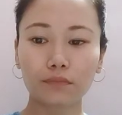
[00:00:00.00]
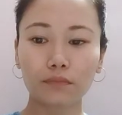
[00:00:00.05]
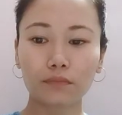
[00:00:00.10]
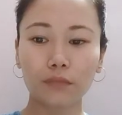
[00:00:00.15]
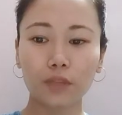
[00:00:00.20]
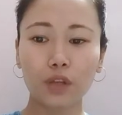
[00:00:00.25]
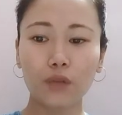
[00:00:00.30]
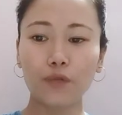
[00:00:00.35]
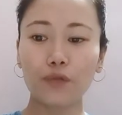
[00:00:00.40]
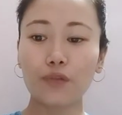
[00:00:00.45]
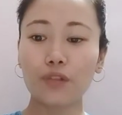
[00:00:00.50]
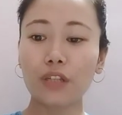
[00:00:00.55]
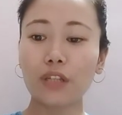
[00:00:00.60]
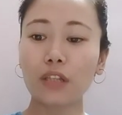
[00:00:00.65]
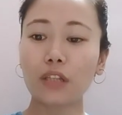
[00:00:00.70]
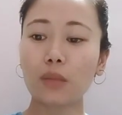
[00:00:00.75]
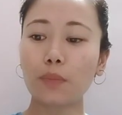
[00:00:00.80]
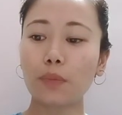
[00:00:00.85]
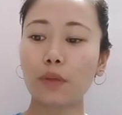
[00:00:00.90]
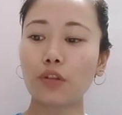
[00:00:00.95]
if you see
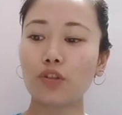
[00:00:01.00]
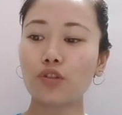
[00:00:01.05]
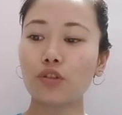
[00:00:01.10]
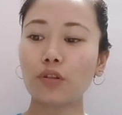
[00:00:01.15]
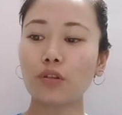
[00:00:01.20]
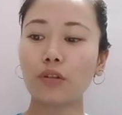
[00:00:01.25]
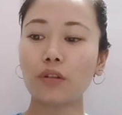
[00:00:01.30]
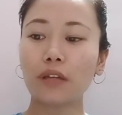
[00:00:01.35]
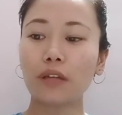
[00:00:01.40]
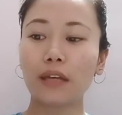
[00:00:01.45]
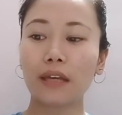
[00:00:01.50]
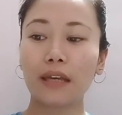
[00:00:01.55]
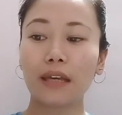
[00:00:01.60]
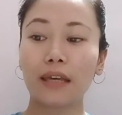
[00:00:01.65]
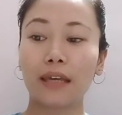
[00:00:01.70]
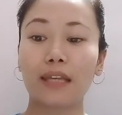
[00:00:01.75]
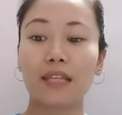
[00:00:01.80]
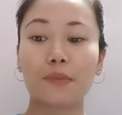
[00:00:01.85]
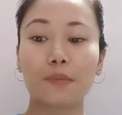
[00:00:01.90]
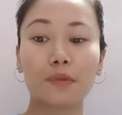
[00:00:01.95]
in the picture,
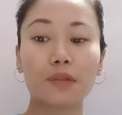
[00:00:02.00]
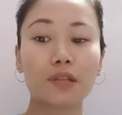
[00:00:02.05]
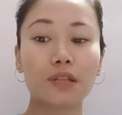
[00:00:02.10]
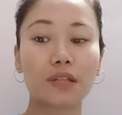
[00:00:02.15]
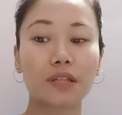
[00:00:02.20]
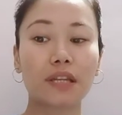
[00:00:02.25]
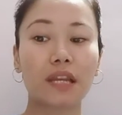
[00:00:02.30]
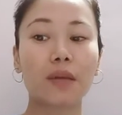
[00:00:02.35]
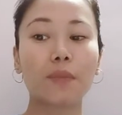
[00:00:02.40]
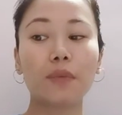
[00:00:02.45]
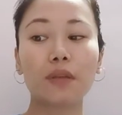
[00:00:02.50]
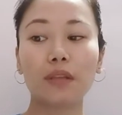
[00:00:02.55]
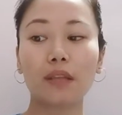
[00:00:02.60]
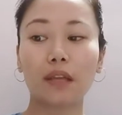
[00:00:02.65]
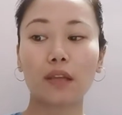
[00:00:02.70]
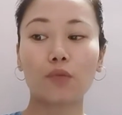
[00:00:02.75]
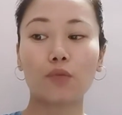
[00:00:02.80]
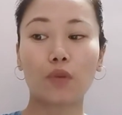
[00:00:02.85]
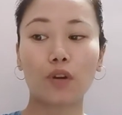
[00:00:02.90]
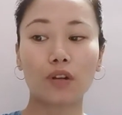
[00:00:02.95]
he's been describing
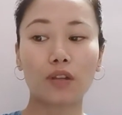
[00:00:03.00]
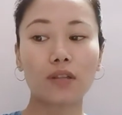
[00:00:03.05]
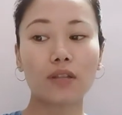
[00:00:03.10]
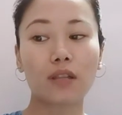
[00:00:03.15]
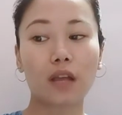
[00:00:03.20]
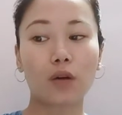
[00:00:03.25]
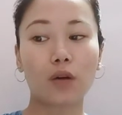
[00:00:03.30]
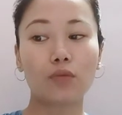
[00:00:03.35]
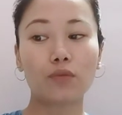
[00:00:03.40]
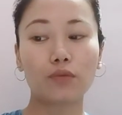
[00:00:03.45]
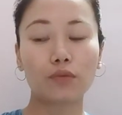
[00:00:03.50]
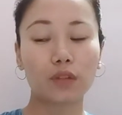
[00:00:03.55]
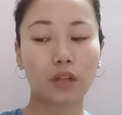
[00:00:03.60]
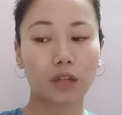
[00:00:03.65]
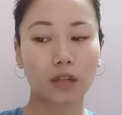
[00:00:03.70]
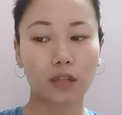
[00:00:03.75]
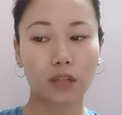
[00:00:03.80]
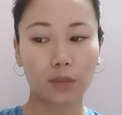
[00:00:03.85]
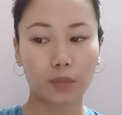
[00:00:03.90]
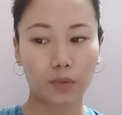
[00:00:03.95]
that what is noun to
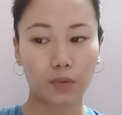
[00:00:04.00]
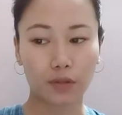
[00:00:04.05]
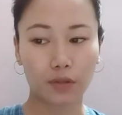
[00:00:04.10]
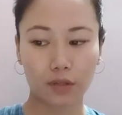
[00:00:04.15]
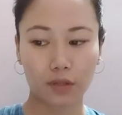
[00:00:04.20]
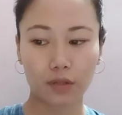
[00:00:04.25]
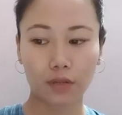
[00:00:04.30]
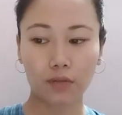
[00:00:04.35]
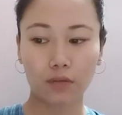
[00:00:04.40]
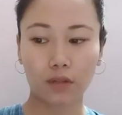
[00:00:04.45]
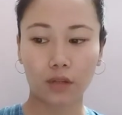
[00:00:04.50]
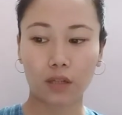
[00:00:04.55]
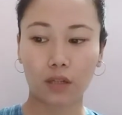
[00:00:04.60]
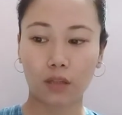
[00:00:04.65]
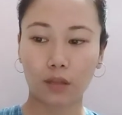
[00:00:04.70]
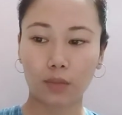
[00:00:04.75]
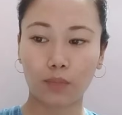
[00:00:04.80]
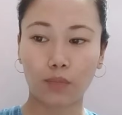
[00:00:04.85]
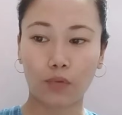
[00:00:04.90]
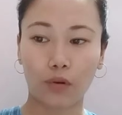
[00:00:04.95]
another person,
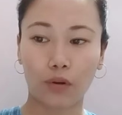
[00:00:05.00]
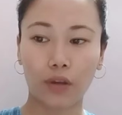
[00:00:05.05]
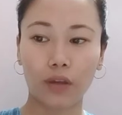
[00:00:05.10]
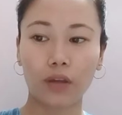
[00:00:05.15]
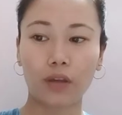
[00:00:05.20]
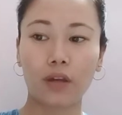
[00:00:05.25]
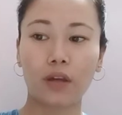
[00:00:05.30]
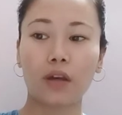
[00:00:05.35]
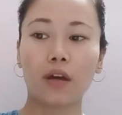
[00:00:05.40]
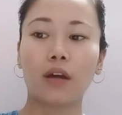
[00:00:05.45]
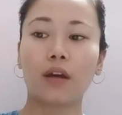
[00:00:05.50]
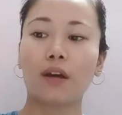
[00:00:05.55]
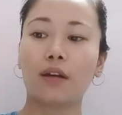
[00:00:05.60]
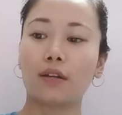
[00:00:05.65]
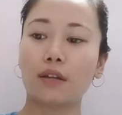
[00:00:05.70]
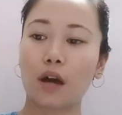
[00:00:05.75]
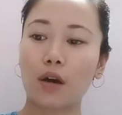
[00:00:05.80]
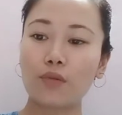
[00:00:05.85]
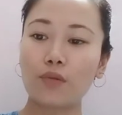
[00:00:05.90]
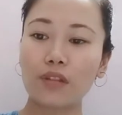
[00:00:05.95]
another boy.
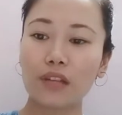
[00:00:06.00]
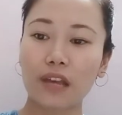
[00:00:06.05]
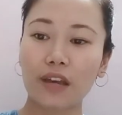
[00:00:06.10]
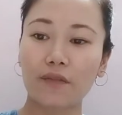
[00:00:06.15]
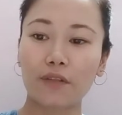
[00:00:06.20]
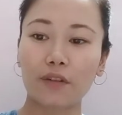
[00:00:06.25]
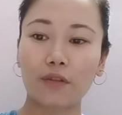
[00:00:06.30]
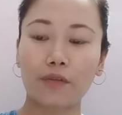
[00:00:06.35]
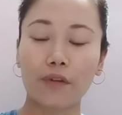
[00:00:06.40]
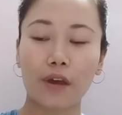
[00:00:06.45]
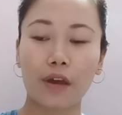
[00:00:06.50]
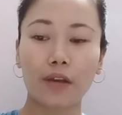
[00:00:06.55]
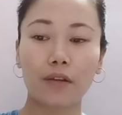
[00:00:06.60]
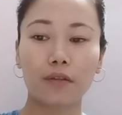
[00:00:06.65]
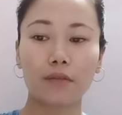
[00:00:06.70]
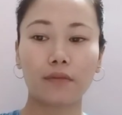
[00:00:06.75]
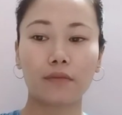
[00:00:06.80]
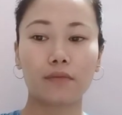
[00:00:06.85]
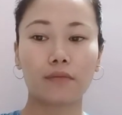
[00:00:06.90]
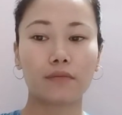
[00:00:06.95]
Nouns are everywhere.
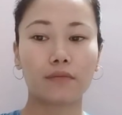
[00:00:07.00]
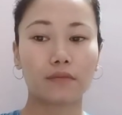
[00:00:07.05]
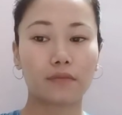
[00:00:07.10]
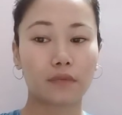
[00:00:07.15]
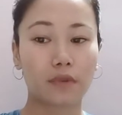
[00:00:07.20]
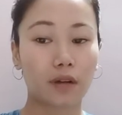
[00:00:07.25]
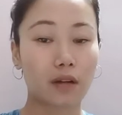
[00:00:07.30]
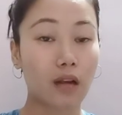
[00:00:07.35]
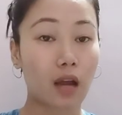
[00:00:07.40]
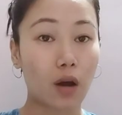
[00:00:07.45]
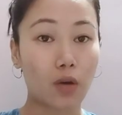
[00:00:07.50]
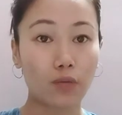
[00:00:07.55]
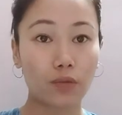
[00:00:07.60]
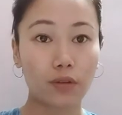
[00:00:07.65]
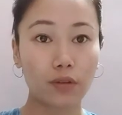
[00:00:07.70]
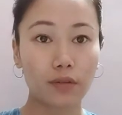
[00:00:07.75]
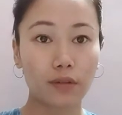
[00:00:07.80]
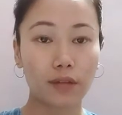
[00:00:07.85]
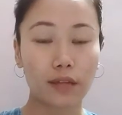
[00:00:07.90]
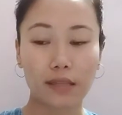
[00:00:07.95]
Cloud
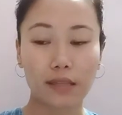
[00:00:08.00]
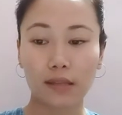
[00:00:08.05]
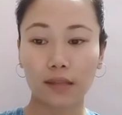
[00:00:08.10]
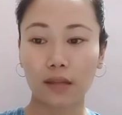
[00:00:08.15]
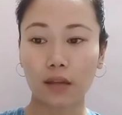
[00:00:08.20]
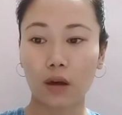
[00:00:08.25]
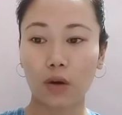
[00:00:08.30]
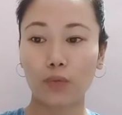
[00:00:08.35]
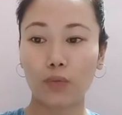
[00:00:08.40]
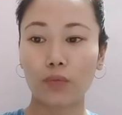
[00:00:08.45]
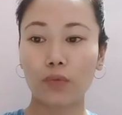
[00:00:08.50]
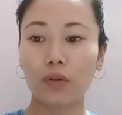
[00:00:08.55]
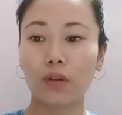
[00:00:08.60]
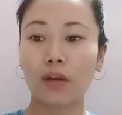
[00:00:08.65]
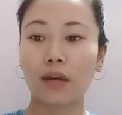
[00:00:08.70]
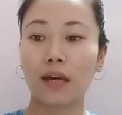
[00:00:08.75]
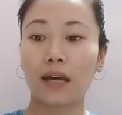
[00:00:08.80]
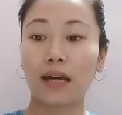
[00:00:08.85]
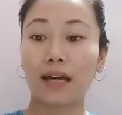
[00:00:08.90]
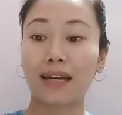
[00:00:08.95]
is a noun,
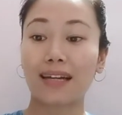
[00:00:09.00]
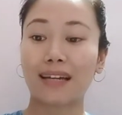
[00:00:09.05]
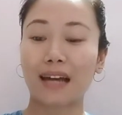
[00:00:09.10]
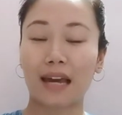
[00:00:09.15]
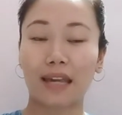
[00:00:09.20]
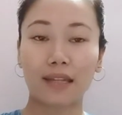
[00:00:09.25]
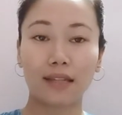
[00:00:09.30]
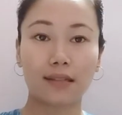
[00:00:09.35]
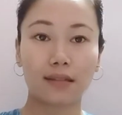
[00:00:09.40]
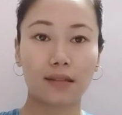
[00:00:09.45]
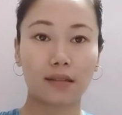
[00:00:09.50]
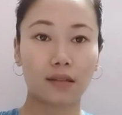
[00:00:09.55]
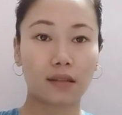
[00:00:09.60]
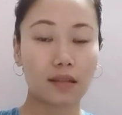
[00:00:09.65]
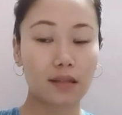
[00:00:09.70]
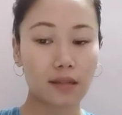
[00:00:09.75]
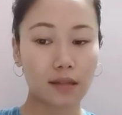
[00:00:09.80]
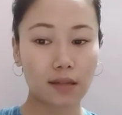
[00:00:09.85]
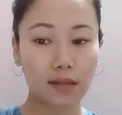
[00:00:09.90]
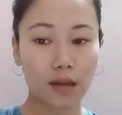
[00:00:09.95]
kite
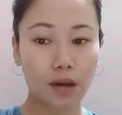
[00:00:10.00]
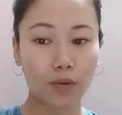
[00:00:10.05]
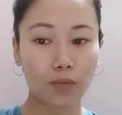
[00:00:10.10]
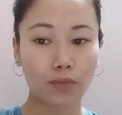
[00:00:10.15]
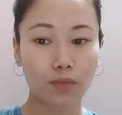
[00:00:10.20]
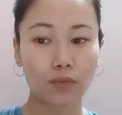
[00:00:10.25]
is a noun,